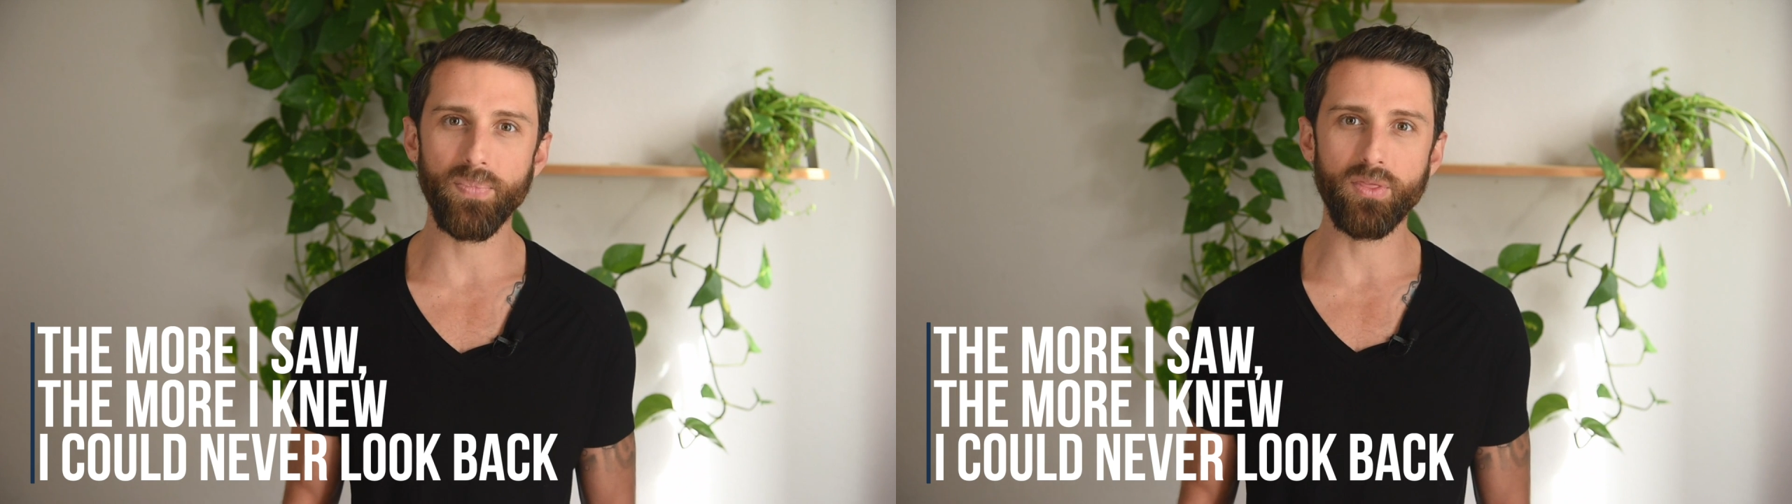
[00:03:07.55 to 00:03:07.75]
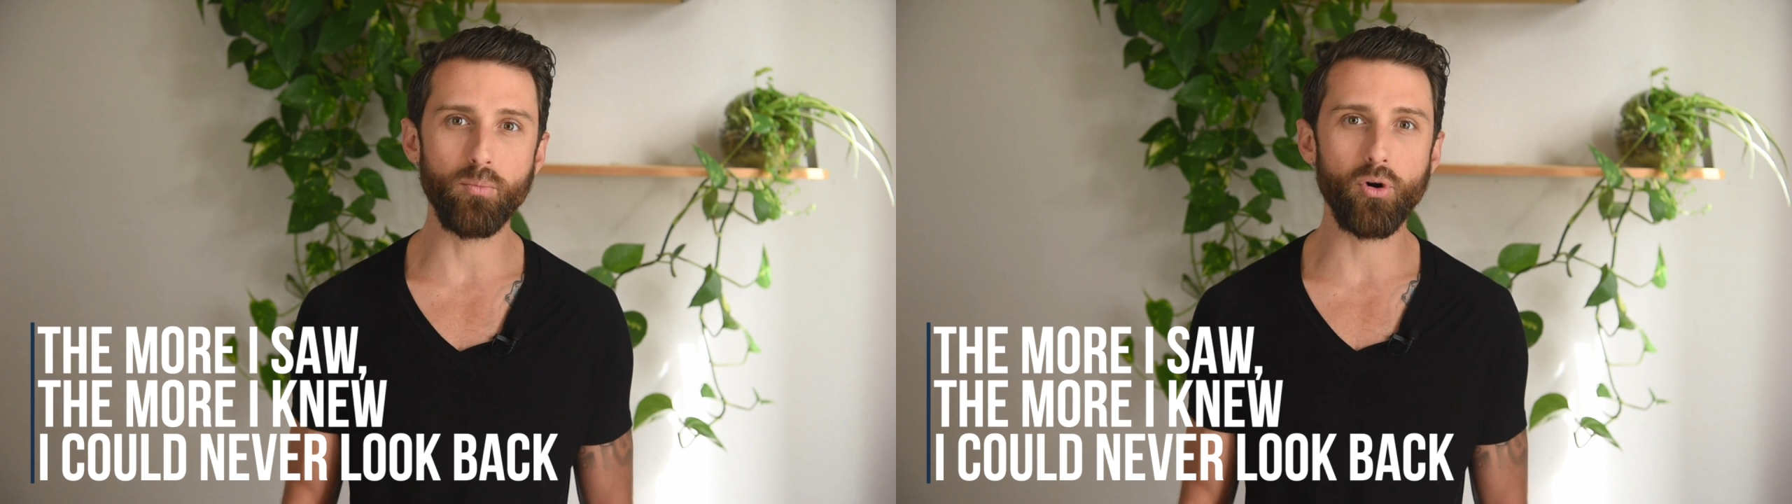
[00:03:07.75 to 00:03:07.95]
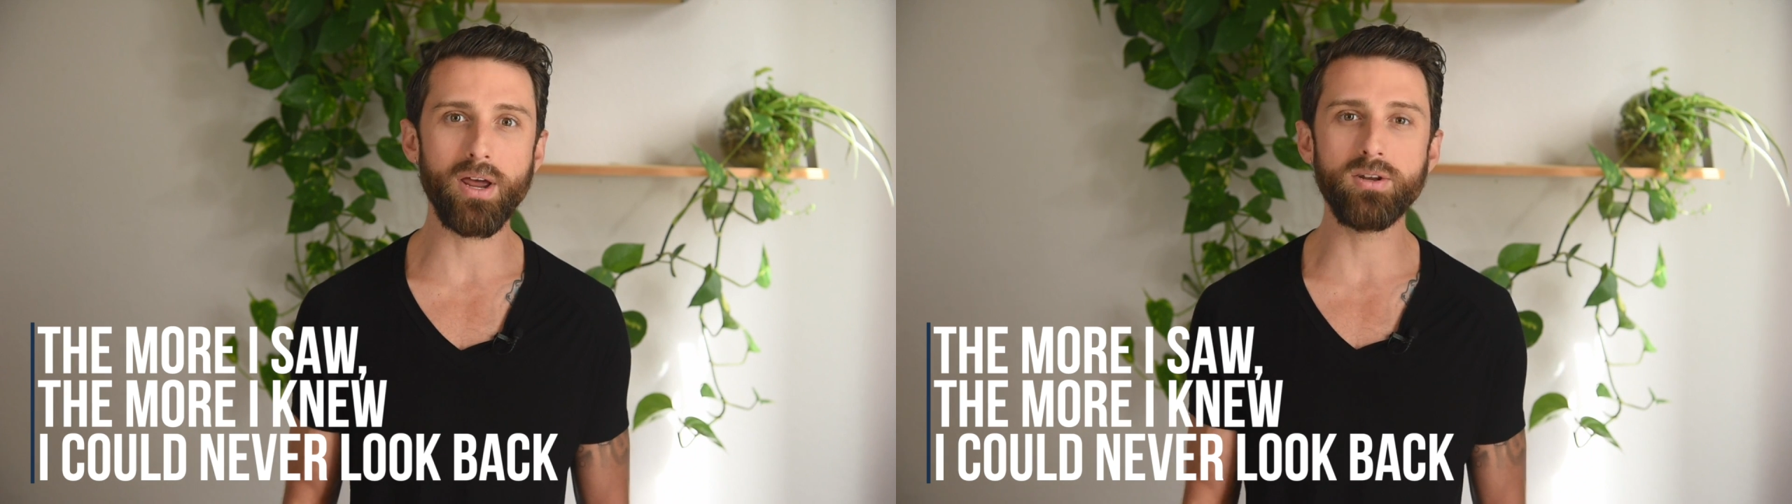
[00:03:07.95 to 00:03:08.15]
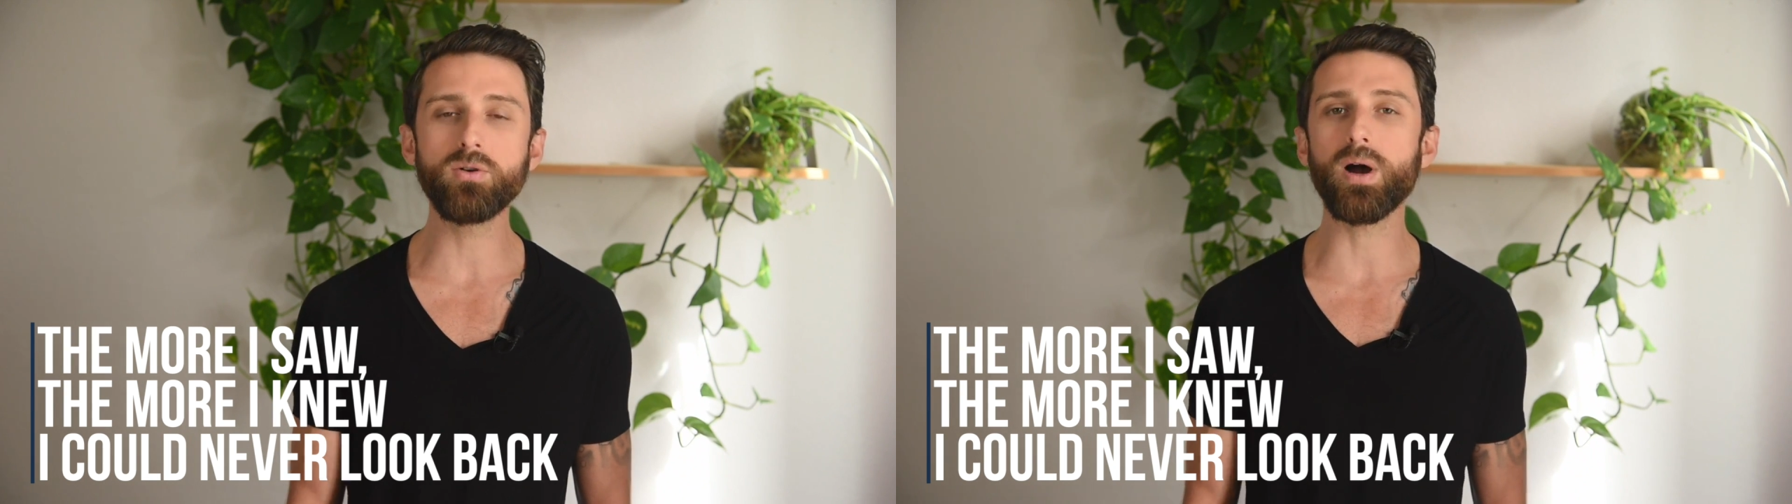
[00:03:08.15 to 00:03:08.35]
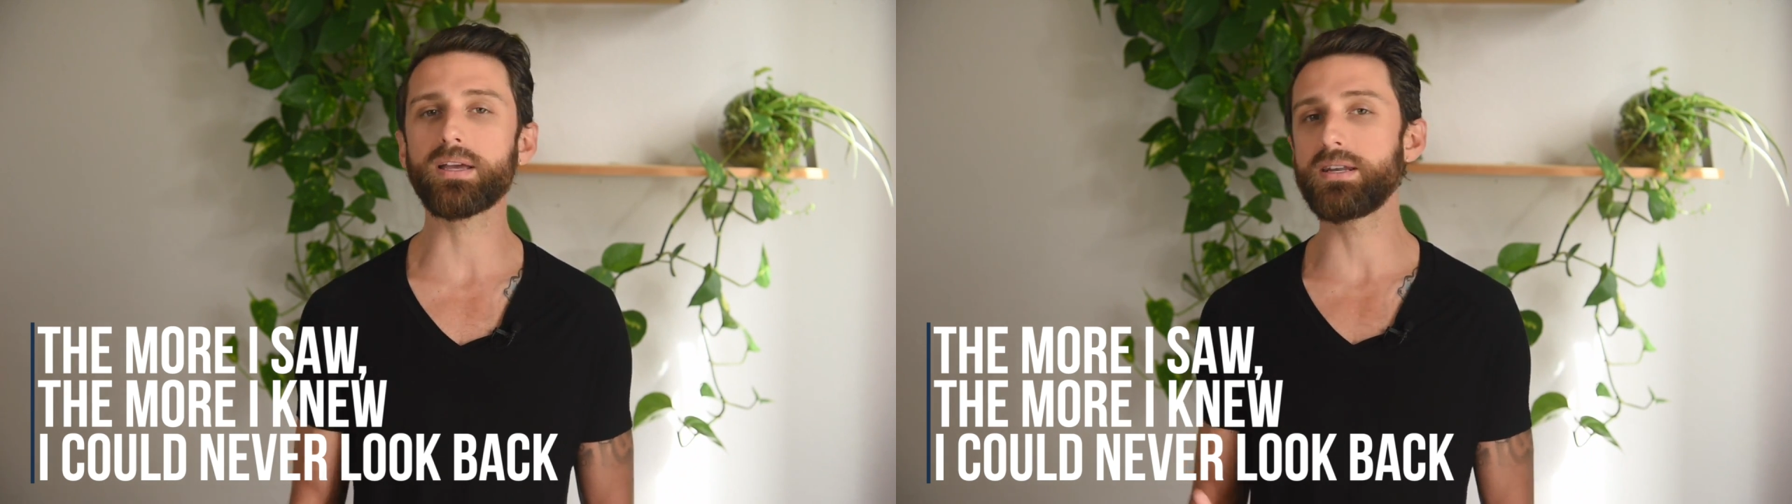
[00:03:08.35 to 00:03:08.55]
the more I
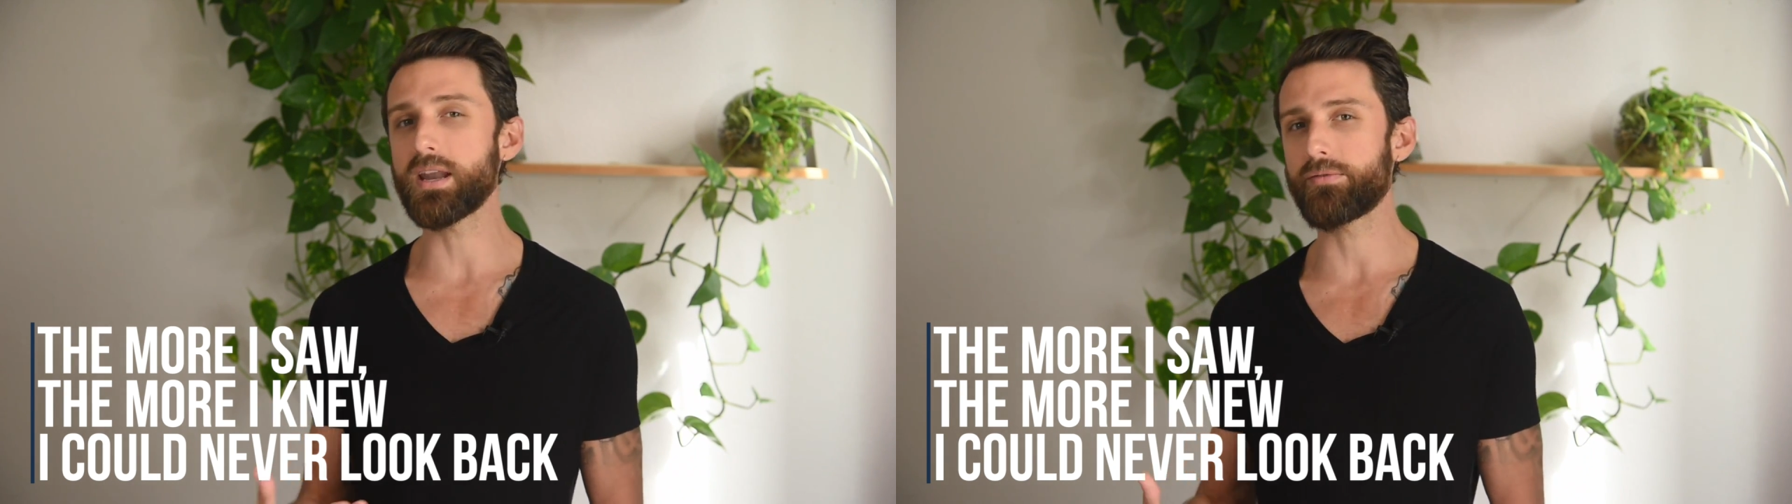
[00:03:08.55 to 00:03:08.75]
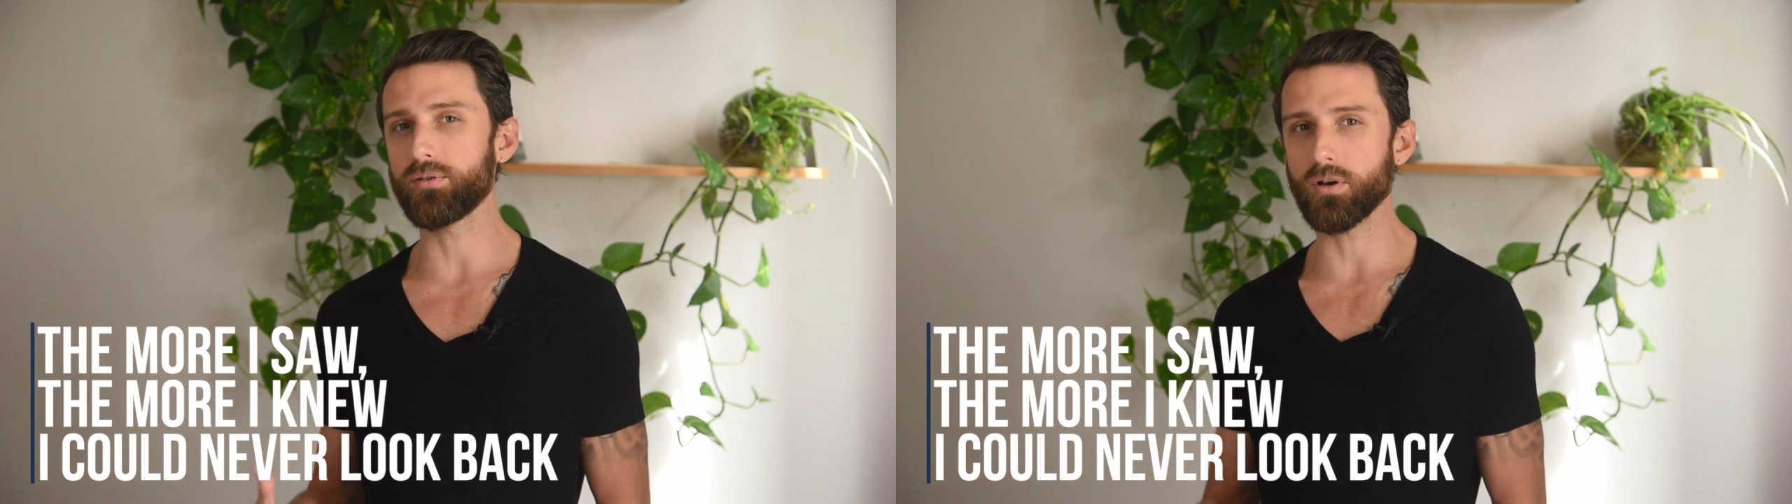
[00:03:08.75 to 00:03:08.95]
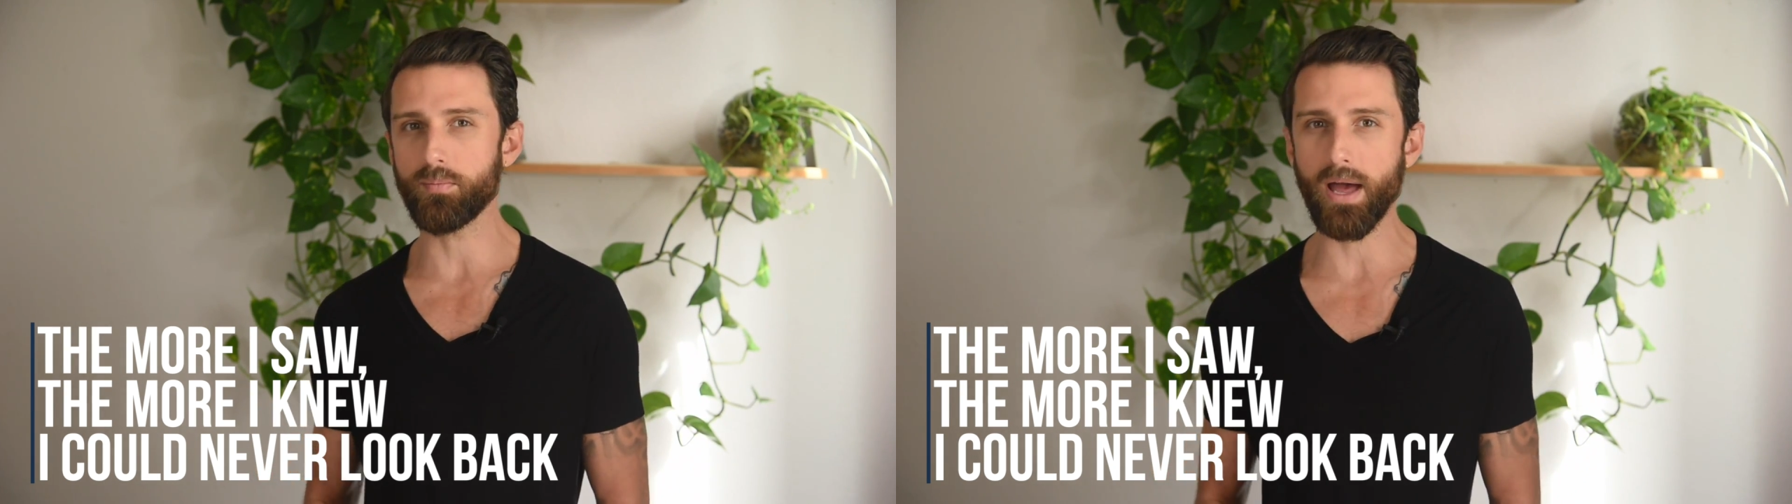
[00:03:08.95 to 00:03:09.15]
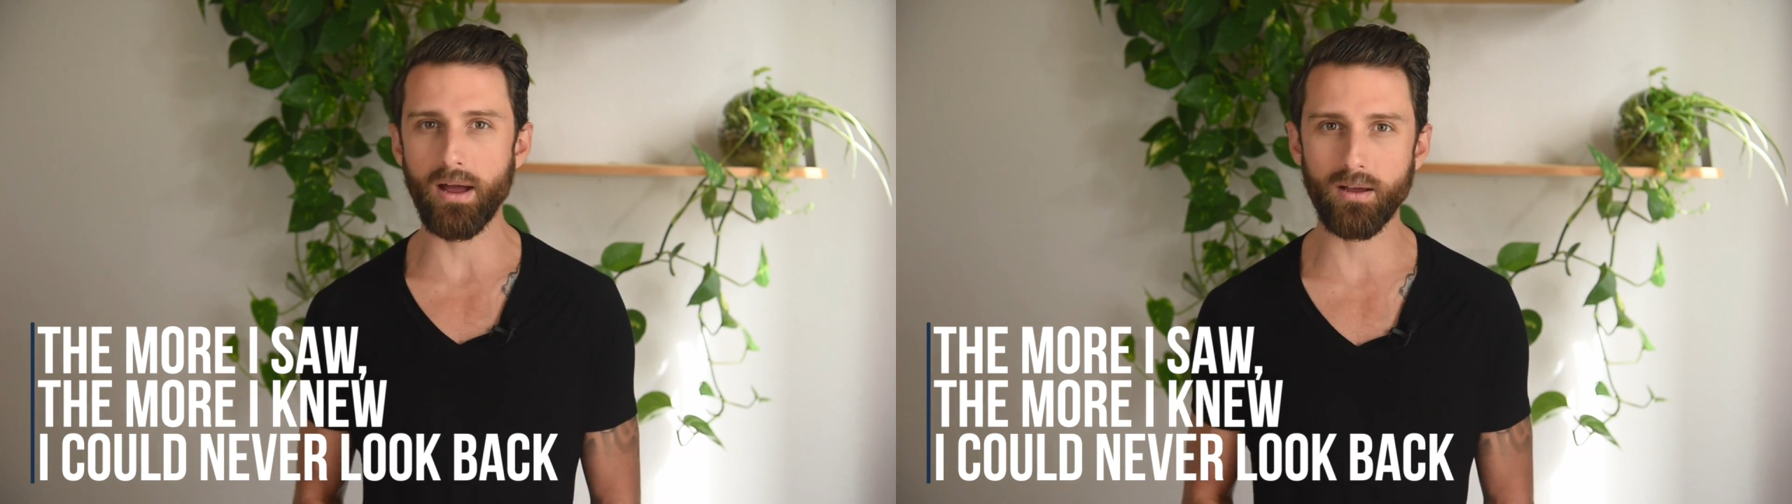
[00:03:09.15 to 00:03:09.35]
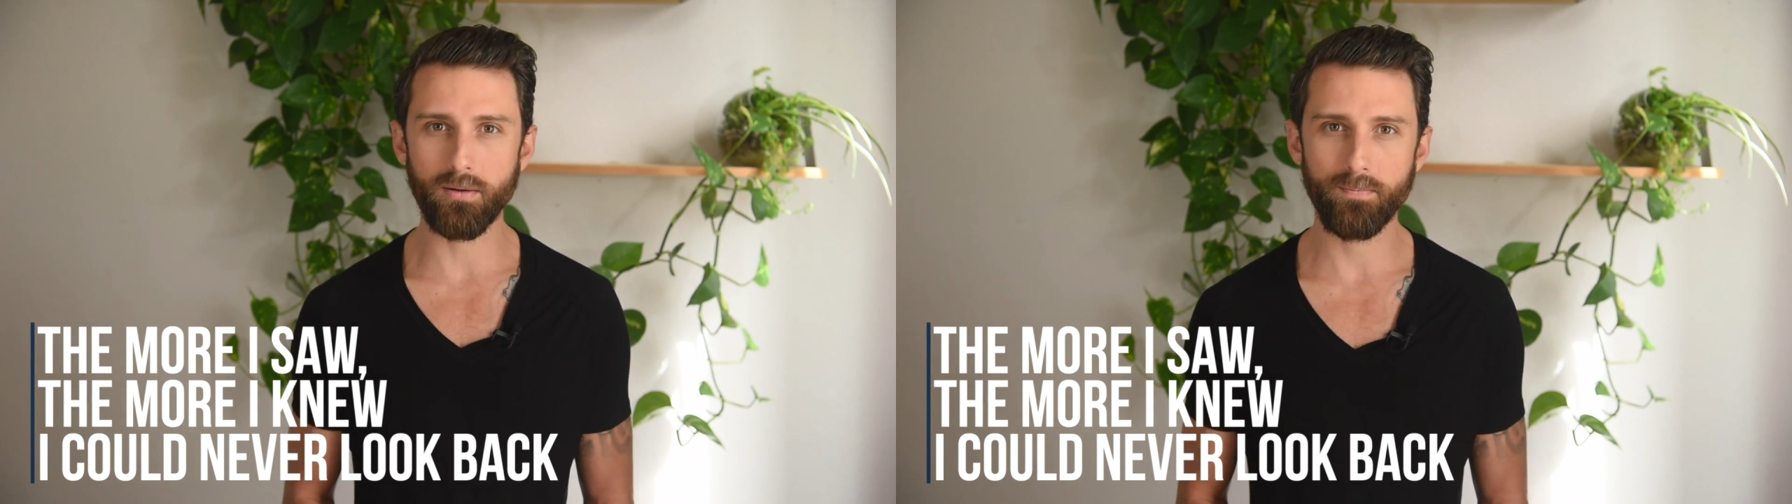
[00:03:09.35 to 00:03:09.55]
knew I could never look back.